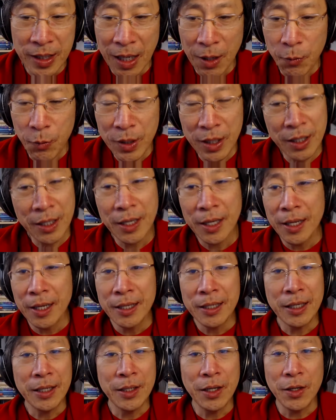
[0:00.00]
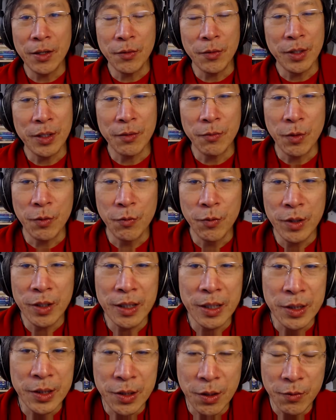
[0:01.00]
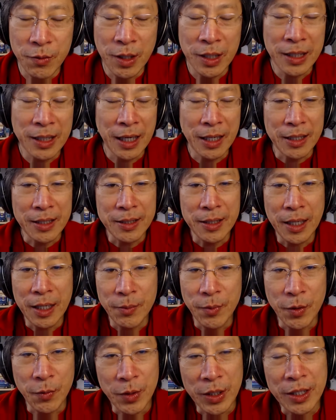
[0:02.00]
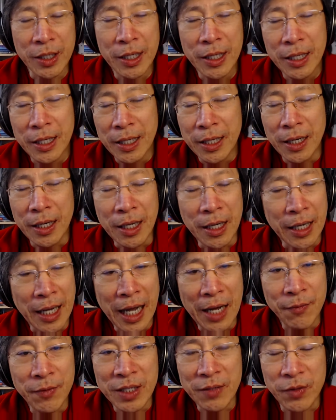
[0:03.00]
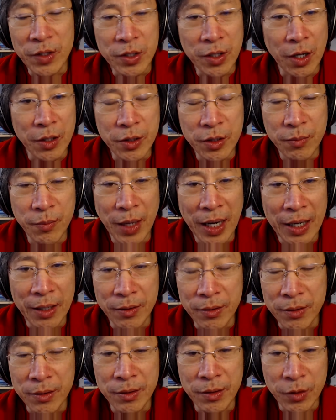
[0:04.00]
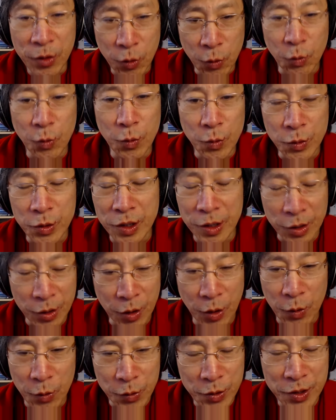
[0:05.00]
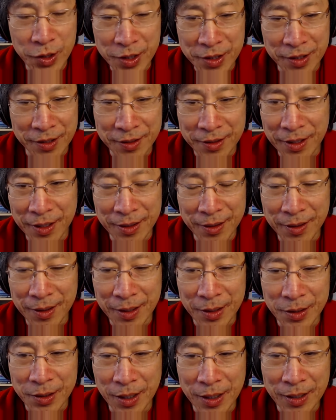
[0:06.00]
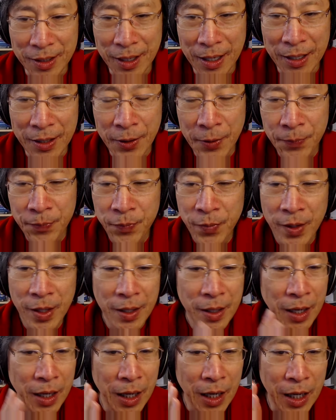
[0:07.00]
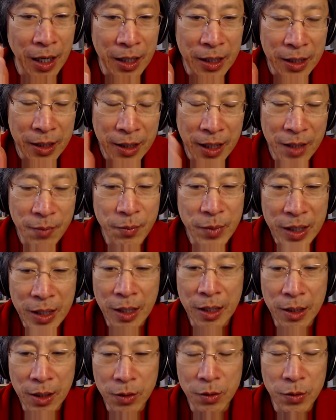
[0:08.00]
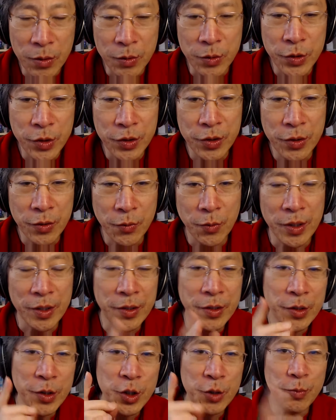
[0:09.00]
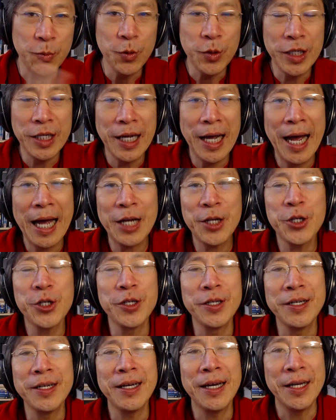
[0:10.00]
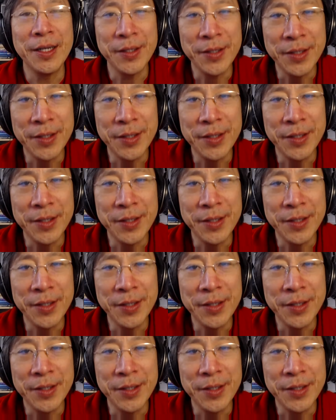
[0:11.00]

yeah. We, you know, we're we're really so running out of time, but we uh, haven't even talked about ghouls and ghosts and and things like that. Uh, let me close with spooky action at a